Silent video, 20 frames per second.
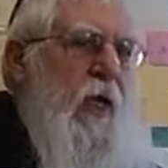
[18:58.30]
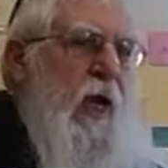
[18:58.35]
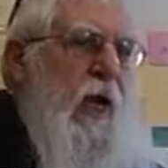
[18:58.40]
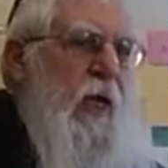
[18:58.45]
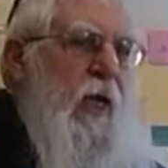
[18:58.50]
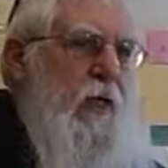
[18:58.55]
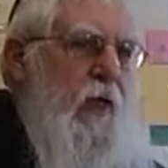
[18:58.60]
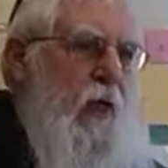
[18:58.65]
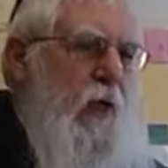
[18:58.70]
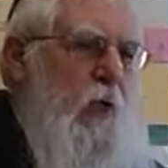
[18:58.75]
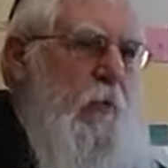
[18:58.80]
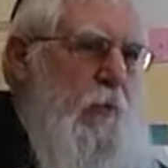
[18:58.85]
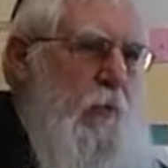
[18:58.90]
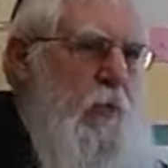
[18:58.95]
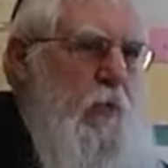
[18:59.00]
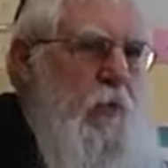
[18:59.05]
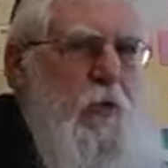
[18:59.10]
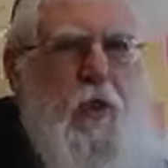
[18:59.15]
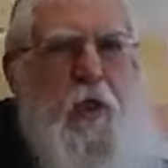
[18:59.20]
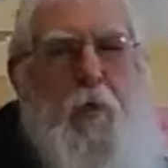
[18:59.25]
and another
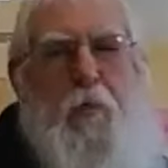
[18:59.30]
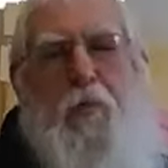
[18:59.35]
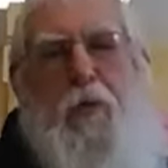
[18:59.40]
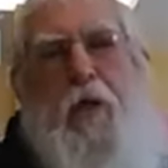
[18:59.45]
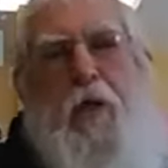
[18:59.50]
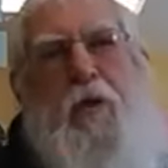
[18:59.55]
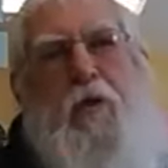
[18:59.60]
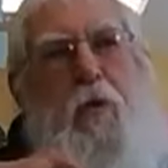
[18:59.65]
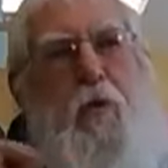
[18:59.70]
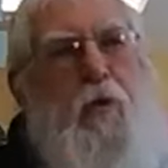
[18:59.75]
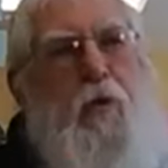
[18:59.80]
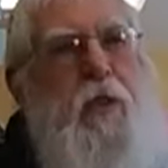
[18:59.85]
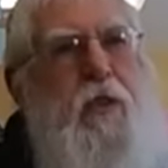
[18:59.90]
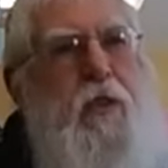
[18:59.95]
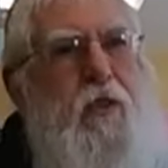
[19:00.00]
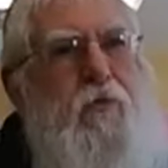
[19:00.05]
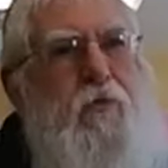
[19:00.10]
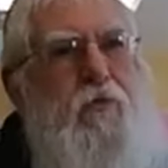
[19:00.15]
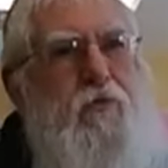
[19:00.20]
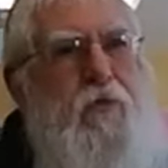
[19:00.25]
person can apply it
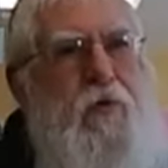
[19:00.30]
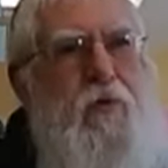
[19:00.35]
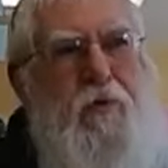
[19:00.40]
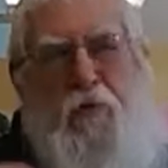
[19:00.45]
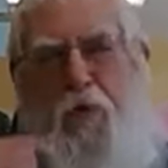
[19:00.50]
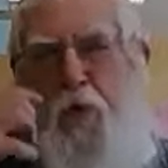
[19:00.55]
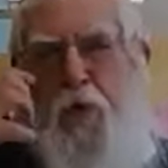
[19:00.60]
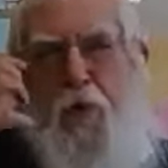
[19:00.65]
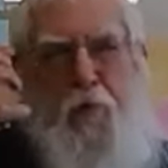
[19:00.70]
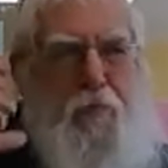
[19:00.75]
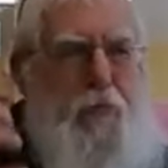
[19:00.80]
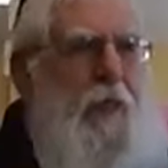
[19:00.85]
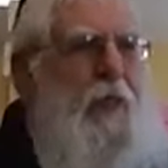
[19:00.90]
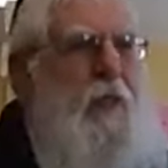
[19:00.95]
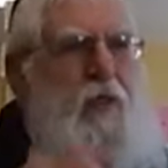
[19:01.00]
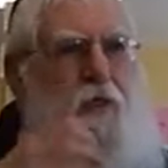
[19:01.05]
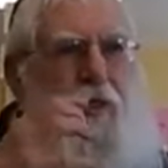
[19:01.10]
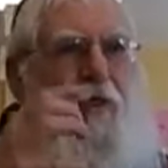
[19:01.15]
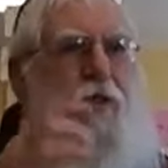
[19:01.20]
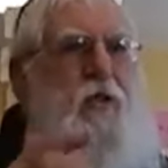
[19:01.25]
totally different, even though it's
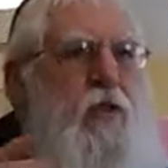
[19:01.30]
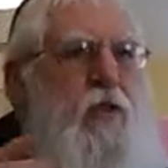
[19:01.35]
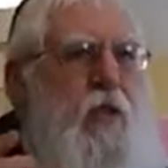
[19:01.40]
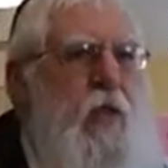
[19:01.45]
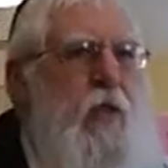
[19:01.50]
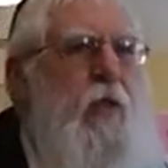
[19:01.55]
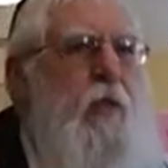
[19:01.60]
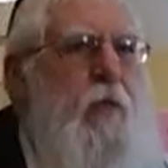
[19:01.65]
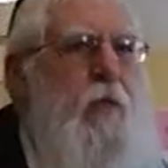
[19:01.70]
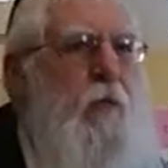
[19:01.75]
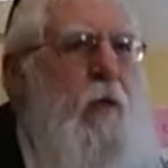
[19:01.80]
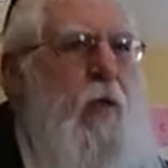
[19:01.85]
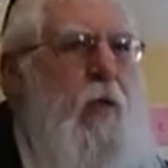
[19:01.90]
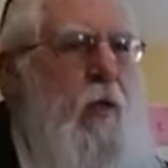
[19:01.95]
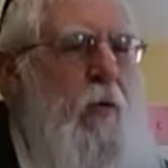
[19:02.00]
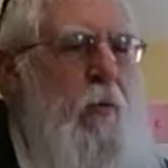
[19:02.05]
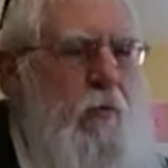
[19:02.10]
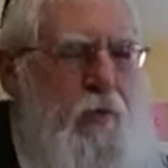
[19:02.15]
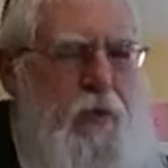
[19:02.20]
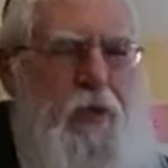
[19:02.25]
based same
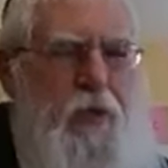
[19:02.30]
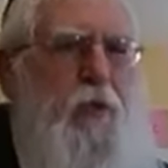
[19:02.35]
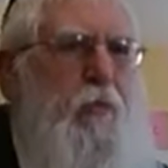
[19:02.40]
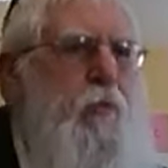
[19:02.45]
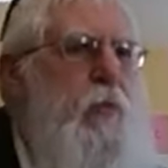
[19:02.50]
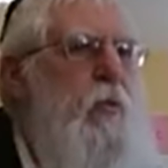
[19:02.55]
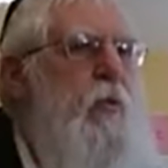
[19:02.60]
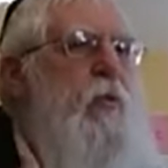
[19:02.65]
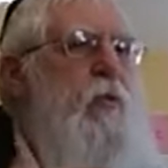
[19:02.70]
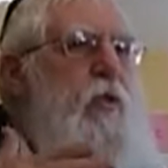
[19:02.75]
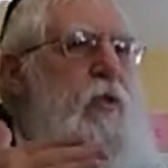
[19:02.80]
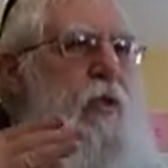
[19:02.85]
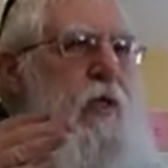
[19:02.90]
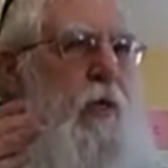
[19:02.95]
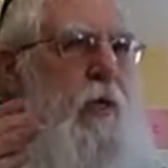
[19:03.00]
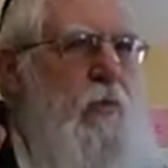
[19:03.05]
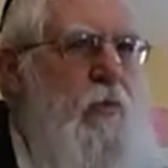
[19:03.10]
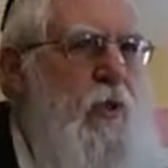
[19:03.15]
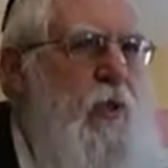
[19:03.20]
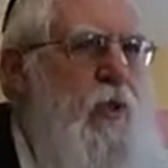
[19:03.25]
principle, the
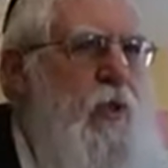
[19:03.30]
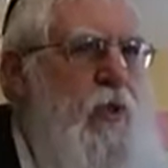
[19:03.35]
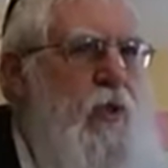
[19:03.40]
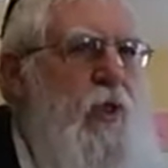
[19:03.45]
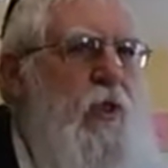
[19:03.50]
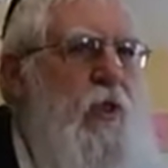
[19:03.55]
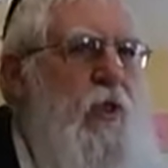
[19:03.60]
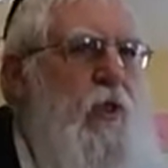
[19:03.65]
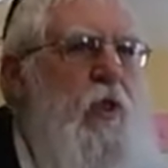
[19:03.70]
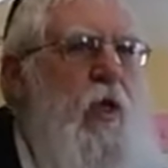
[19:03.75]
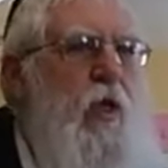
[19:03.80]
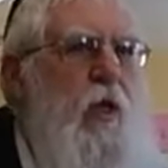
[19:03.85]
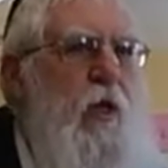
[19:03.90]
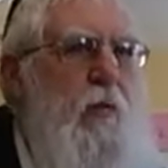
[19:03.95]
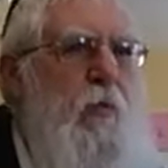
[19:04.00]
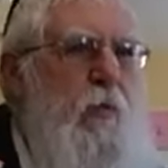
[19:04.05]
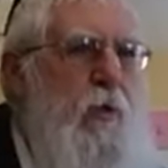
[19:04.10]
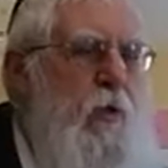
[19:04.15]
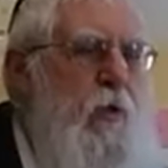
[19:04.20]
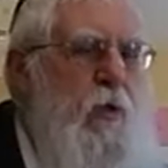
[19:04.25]
same teaching,
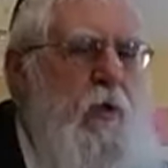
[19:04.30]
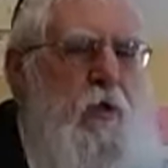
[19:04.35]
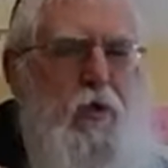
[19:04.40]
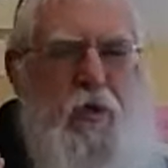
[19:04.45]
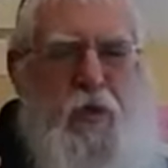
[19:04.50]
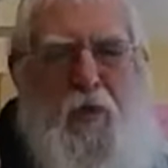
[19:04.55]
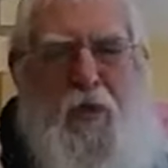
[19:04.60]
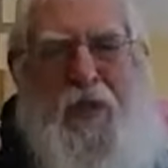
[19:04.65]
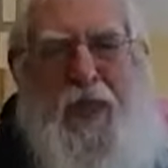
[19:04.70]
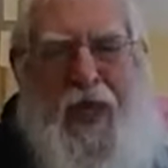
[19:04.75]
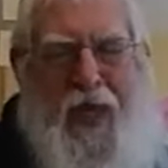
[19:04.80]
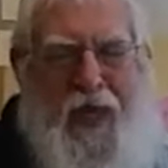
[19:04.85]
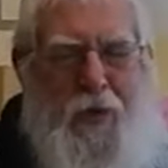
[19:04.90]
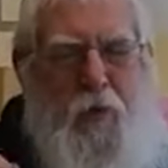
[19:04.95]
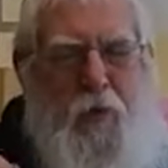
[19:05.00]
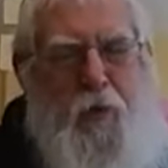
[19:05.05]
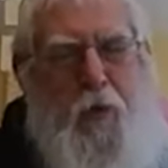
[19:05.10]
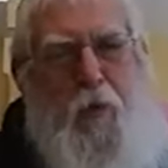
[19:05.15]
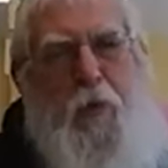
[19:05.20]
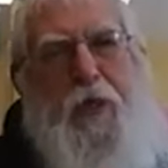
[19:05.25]
because so
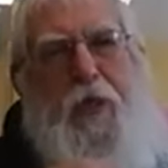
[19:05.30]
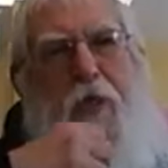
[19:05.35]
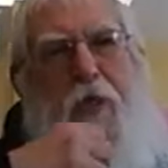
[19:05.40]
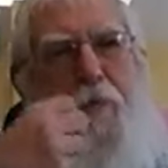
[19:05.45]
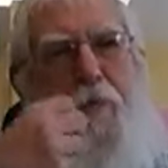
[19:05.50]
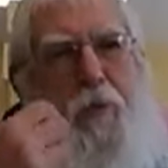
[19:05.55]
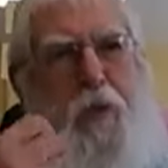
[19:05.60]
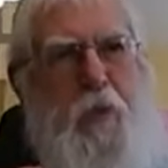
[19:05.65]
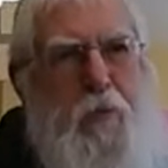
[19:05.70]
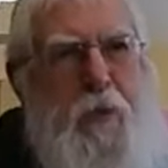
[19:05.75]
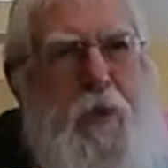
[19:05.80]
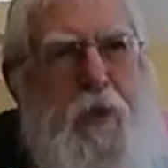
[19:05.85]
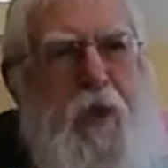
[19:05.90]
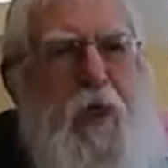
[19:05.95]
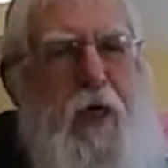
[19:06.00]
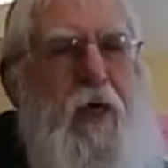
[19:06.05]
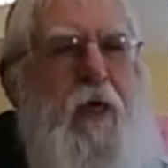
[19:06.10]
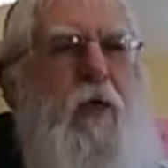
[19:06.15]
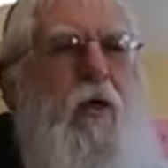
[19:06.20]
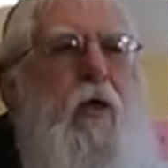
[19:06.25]
that's where we need a
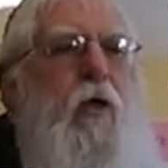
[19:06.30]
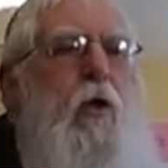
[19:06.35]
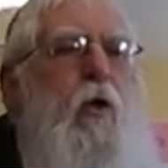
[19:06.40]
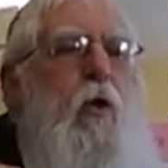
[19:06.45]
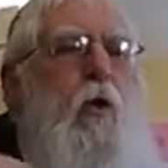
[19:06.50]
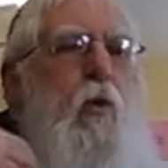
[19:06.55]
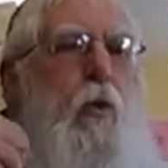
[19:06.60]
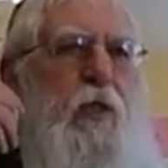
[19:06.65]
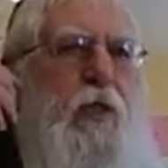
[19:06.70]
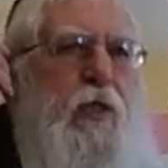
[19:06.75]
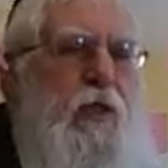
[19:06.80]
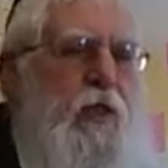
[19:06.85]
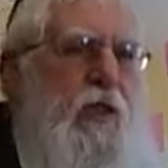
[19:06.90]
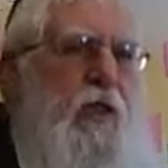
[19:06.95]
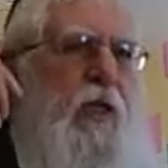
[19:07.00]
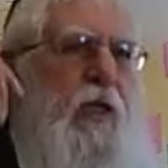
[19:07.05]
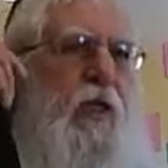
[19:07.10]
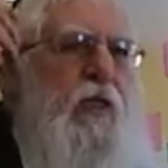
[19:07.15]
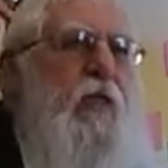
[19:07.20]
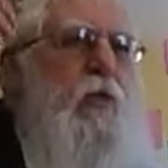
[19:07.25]
mashpia who
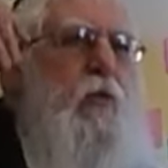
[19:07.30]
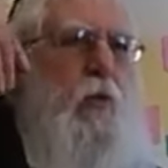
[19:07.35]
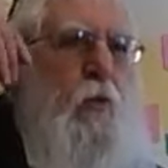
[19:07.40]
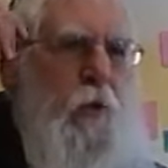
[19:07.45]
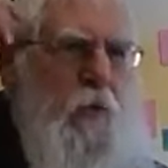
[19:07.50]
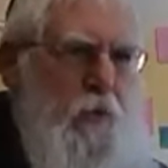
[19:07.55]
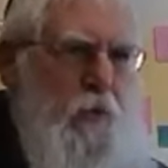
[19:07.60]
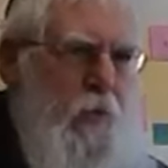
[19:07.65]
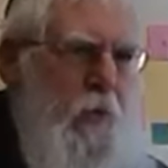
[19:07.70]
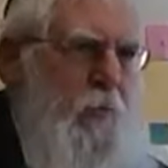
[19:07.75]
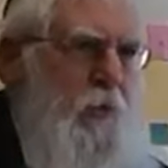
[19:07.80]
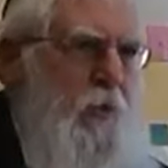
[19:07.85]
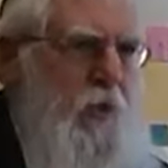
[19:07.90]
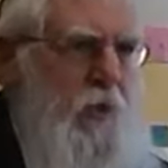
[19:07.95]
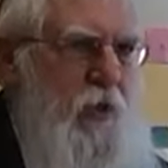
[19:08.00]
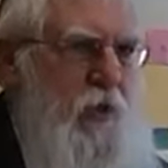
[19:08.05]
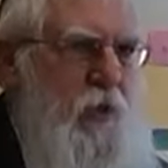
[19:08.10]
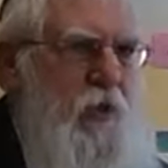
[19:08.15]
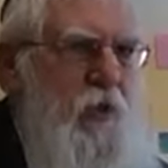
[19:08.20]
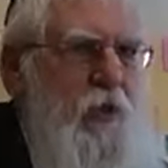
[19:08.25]
understands what the Rebbe
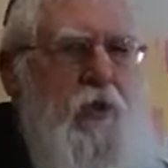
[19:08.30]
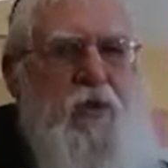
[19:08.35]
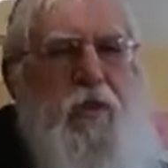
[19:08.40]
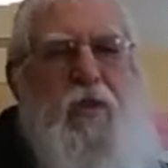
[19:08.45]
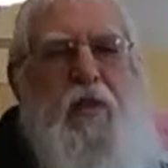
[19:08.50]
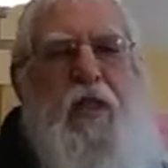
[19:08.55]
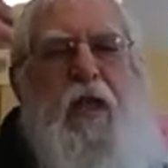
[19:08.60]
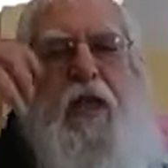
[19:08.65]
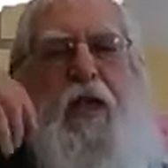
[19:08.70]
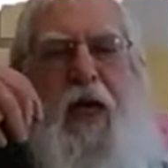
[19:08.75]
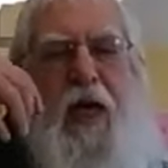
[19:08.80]
teaches,